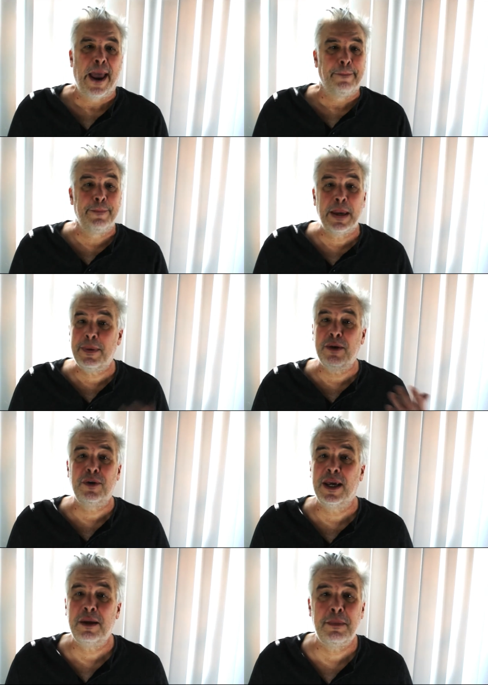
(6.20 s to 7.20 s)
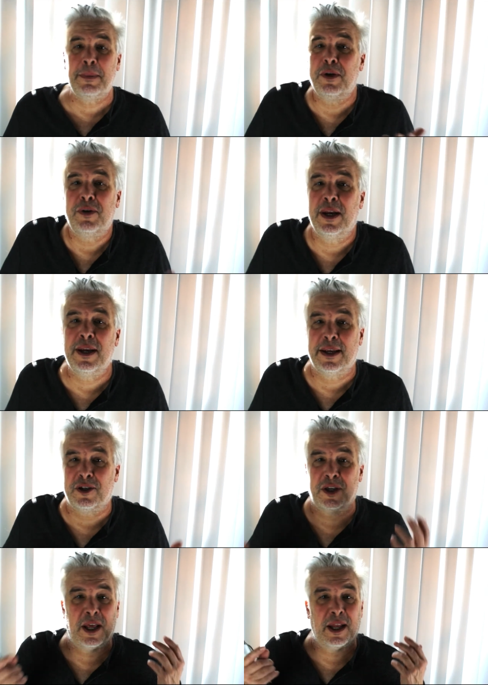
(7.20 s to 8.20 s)
Maybe you did, maybe you didn't get
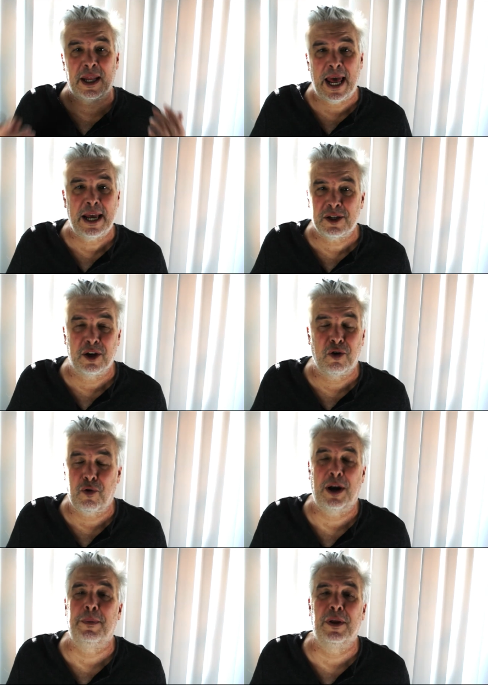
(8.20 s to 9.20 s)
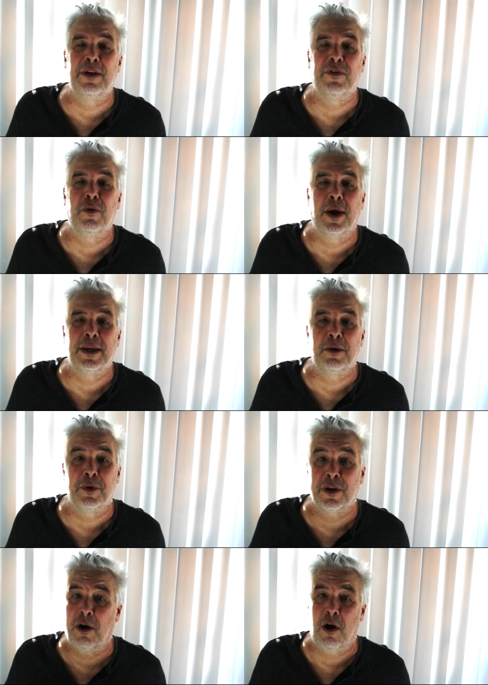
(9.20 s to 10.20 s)
to see that last incredible interview I did
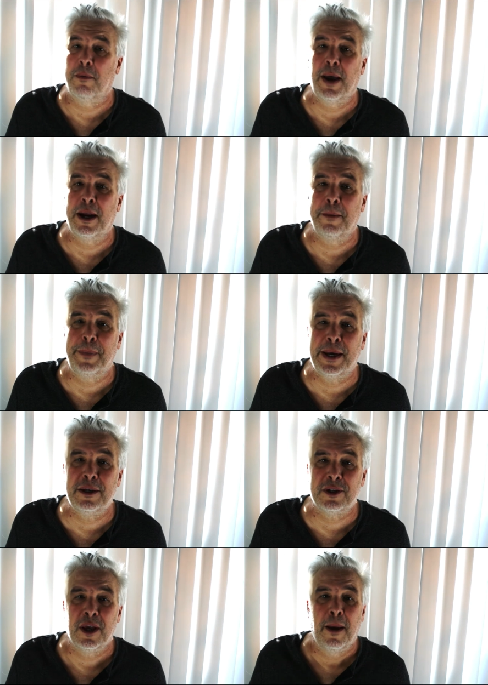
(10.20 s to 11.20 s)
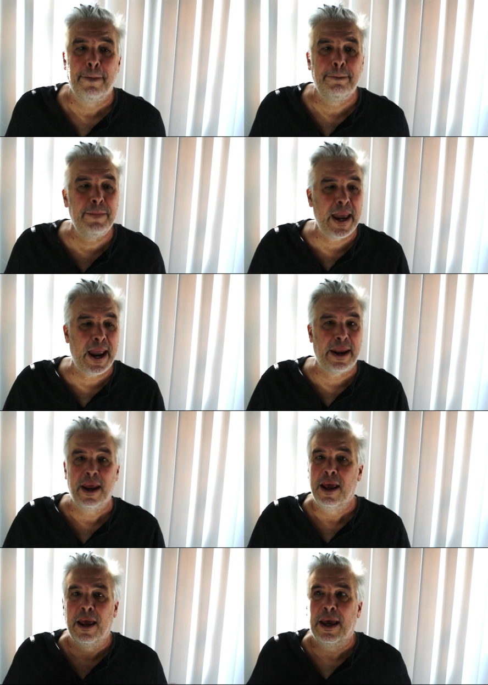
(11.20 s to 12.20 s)
with Carmine Appice.
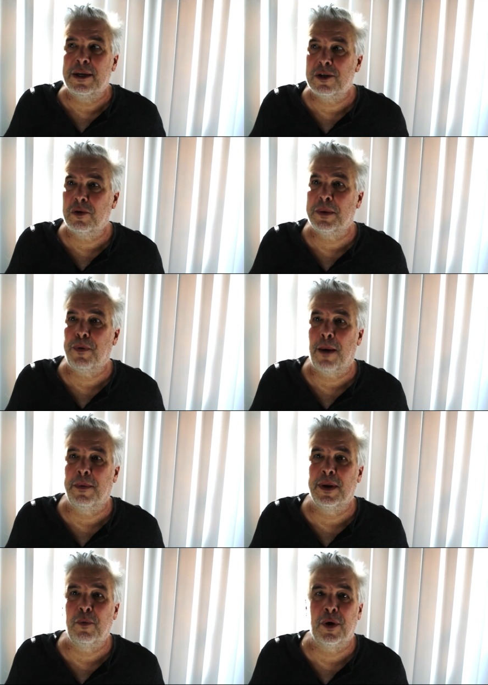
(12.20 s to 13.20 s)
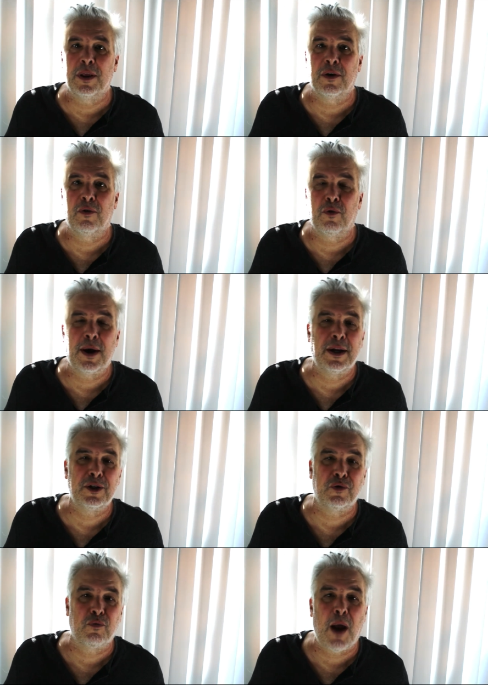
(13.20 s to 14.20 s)
Man, he's only probably one of the
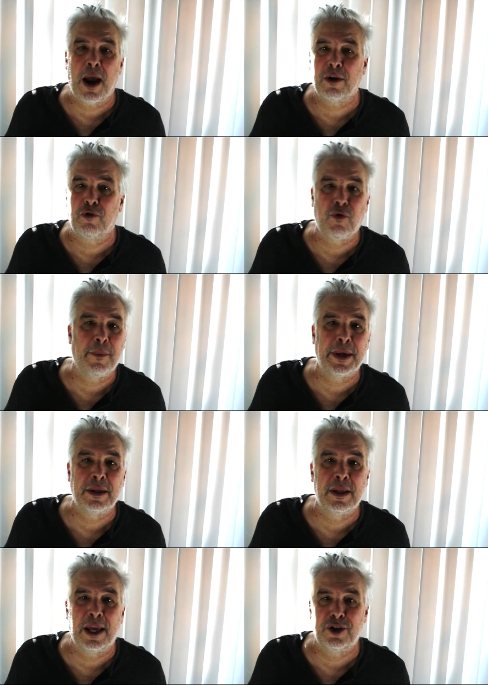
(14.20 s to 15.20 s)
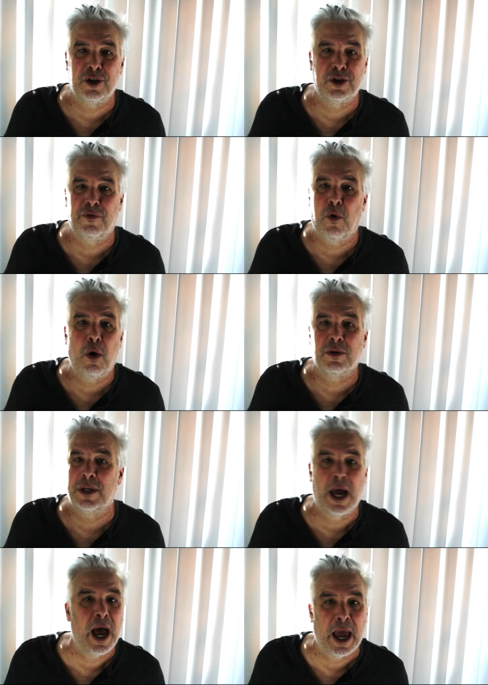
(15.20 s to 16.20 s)
greatest rock drumming legends of all
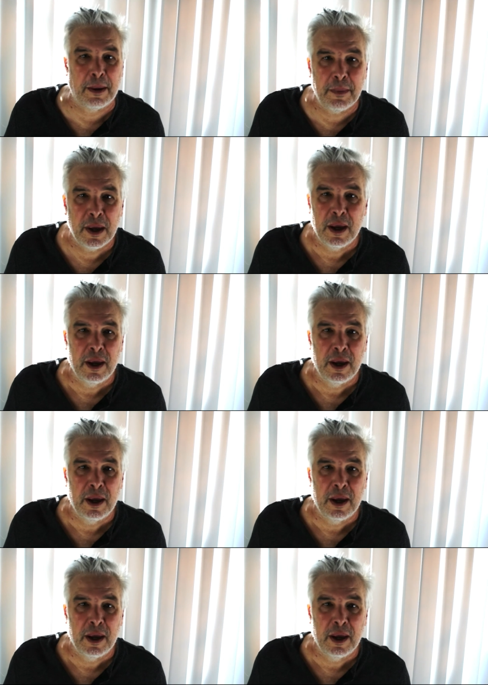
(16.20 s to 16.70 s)
time.